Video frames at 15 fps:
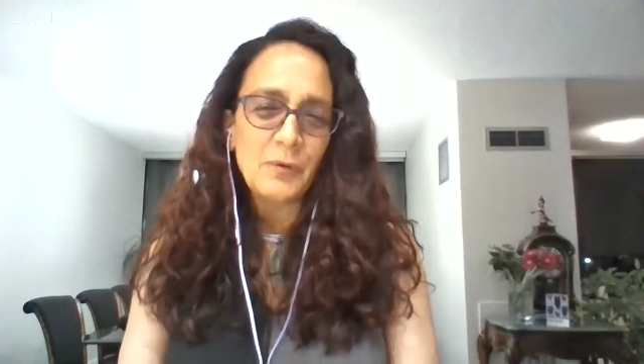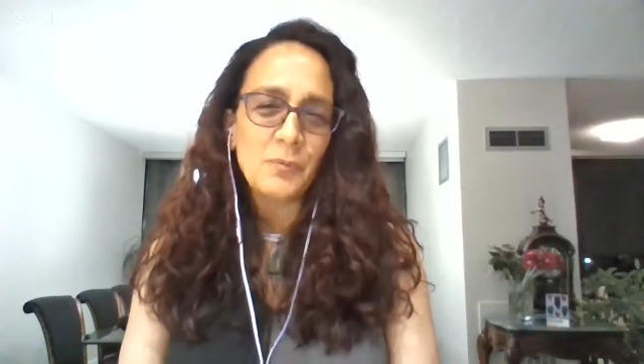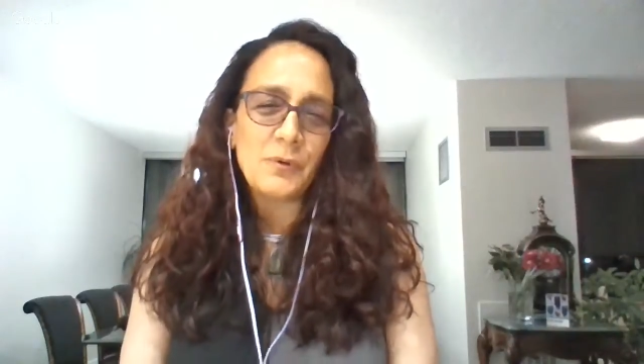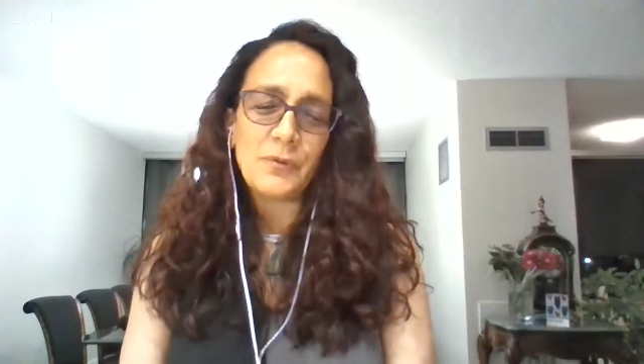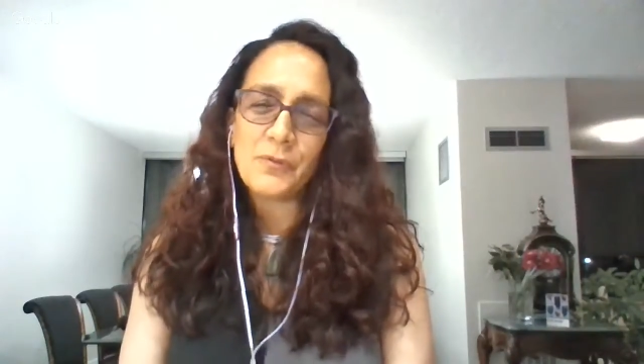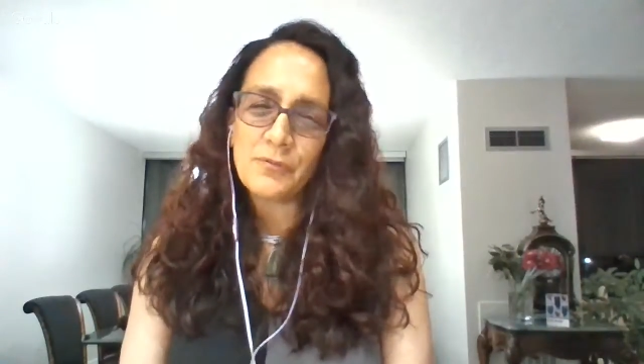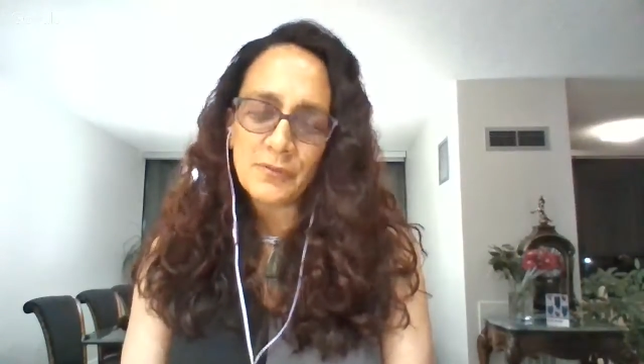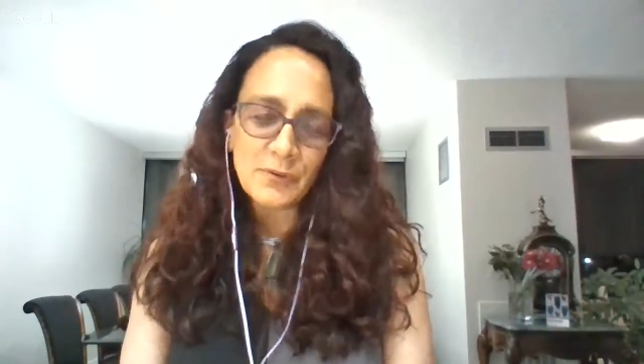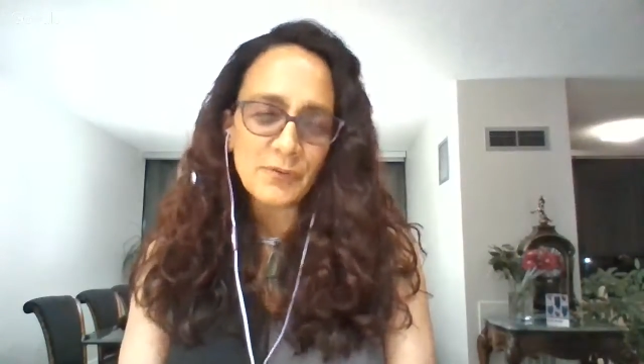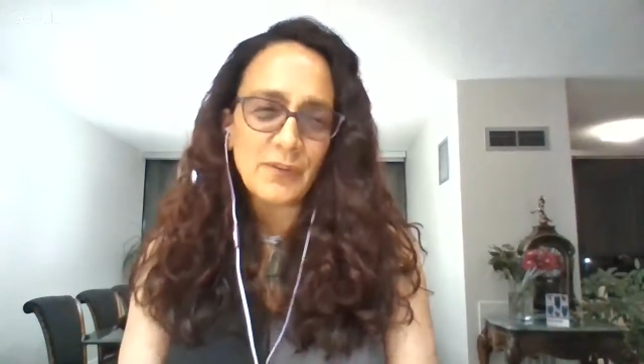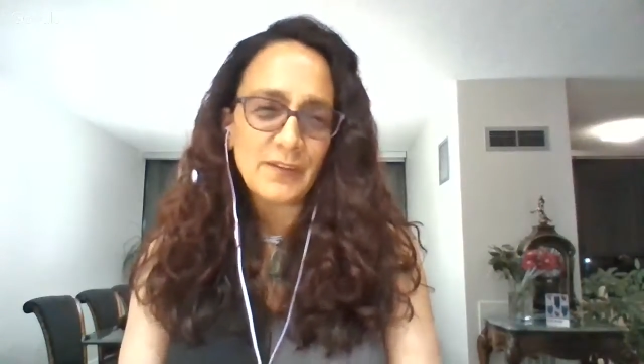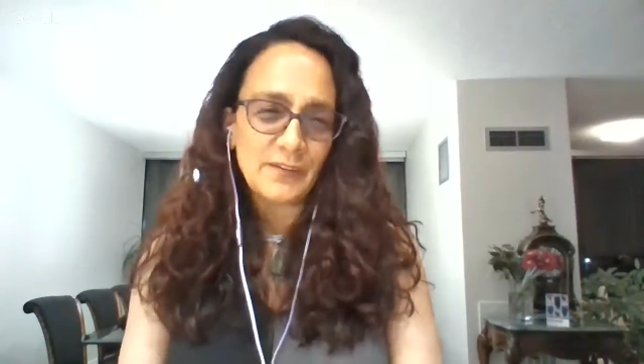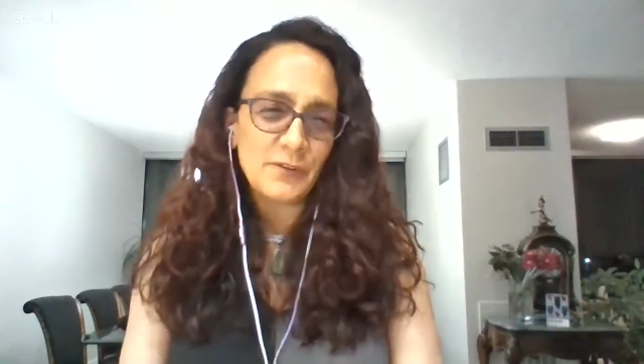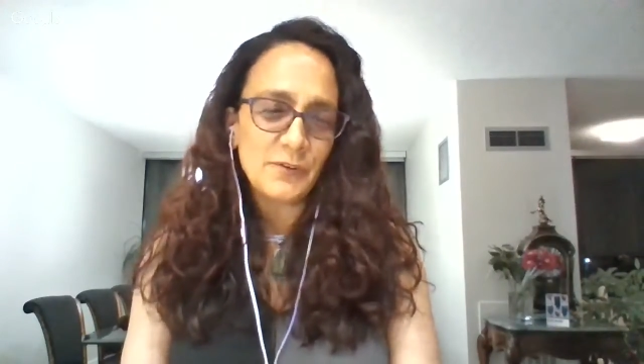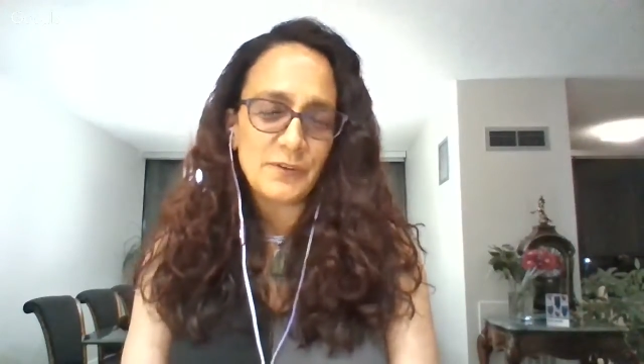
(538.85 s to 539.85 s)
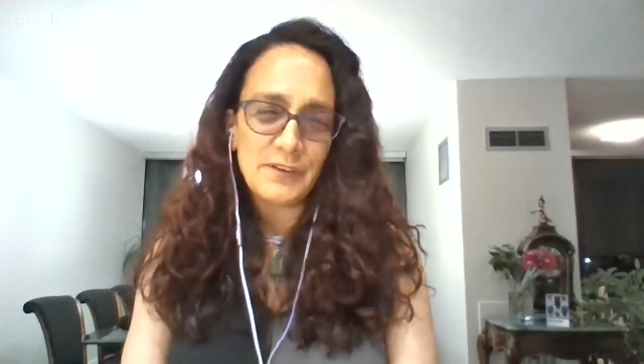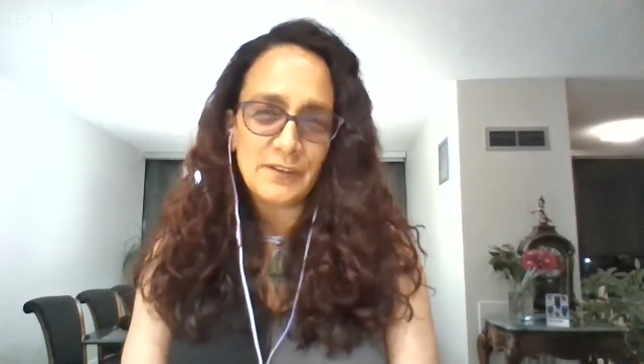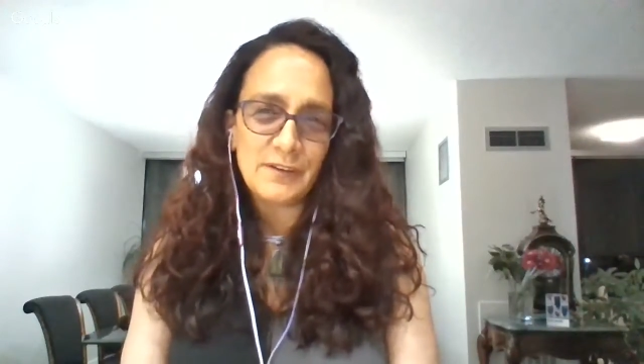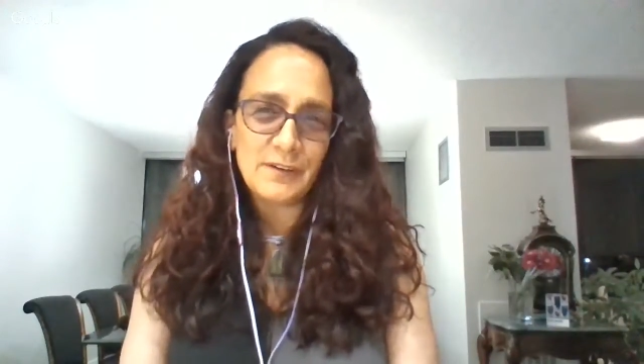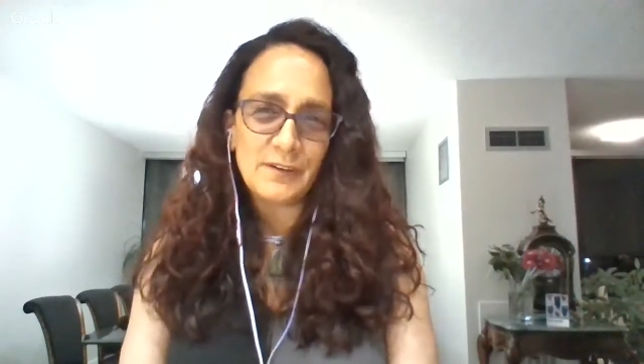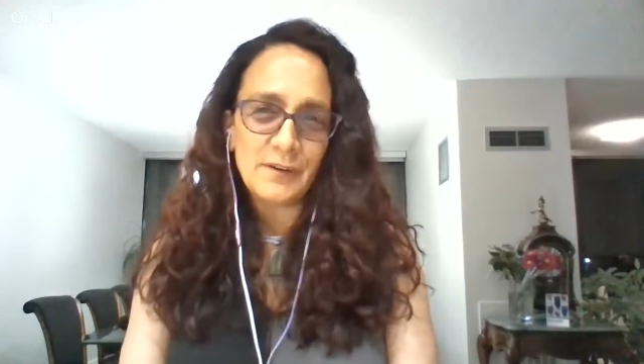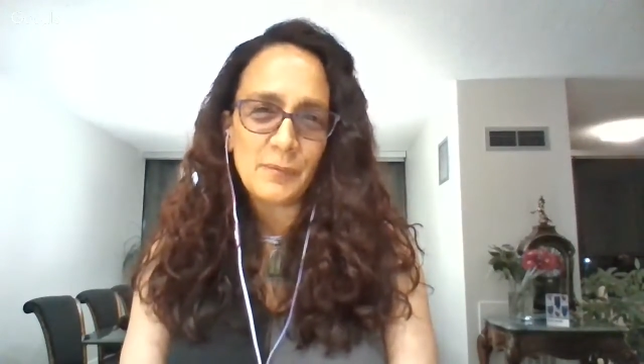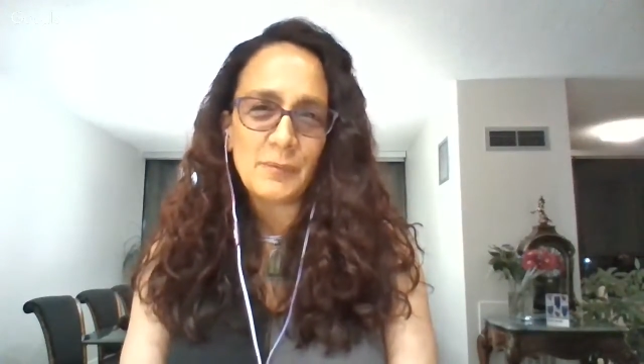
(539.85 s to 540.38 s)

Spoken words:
we're thrilled that you're here,